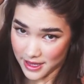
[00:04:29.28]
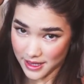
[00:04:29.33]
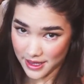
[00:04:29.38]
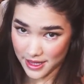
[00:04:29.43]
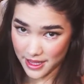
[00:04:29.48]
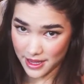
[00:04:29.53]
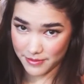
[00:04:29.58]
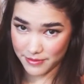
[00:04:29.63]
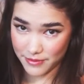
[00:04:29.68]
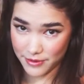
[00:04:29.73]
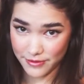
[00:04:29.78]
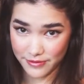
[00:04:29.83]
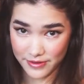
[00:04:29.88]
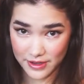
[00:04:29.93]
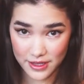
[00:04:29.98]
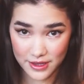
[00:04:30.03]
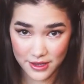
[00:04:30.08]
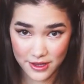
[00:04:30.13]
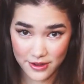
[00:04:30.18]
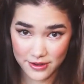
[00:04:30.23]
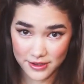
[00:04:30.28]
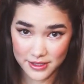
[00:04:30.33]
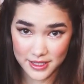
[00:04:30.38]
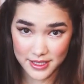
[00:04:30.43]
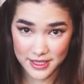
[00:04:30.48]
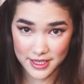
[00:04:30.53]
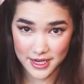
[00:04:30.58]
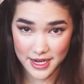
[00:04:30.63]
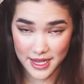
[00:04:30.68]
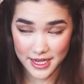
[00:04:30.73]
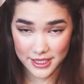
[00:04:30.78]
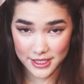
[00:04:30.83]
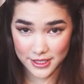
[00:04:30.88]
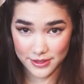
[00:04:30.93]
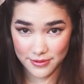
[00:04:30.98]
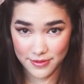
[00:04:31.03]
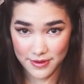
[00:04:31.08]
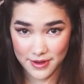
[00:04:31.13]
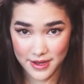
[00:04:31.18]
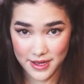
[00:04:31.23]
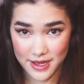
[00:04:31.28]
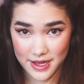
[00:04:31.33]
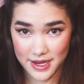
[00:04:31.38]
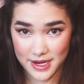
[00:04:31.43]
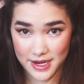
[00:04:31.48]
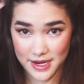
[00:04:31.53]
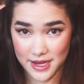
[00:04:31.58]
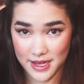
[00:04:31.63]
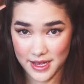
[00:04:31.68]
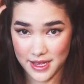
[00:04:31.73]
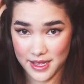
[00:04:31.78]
then moving along to the next one,